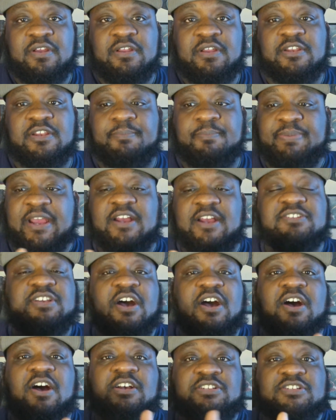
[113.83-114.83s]
The Bears
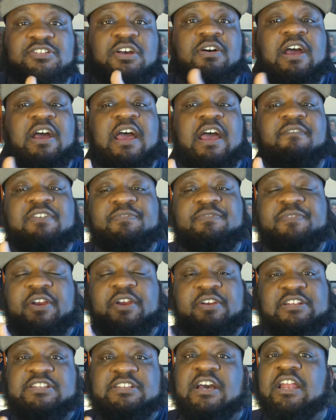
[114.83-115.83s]
also have a
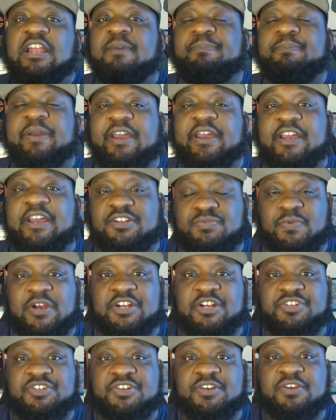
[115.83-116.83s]
very solid pass
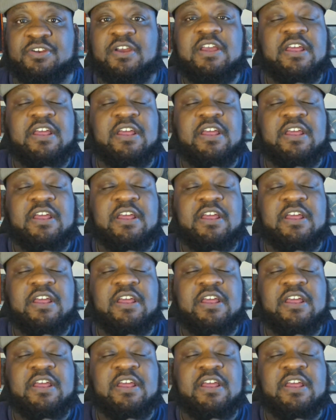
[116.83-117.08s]
rusher